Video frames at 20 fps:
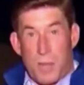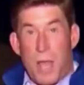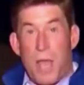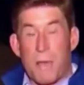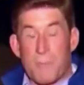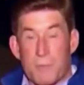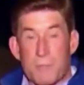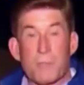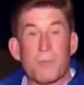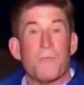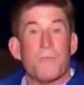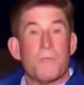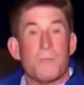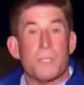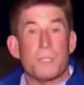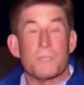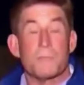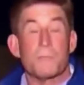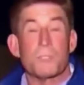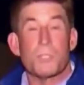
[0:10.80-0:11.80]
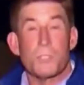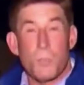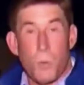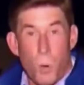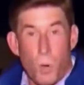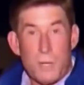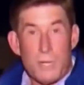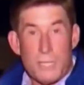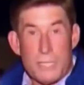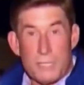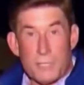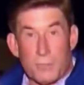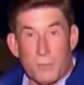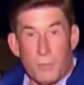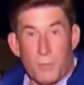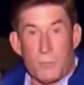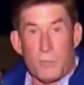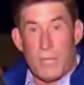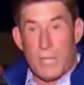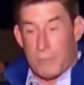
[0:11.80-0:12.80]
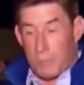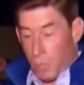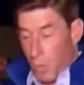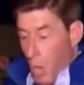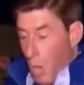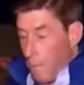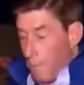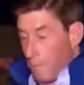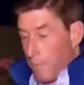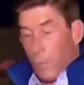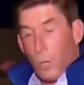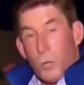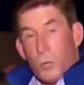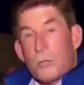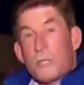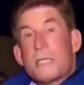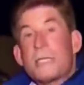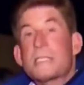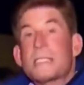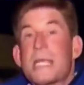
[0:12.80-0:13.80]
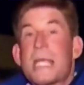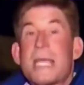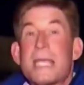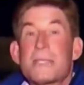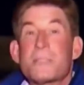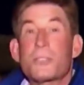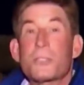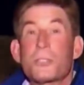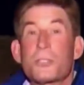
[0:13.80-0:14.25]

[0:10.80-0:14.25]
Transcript: happened. The victim's 20 year old neighbor burned his hands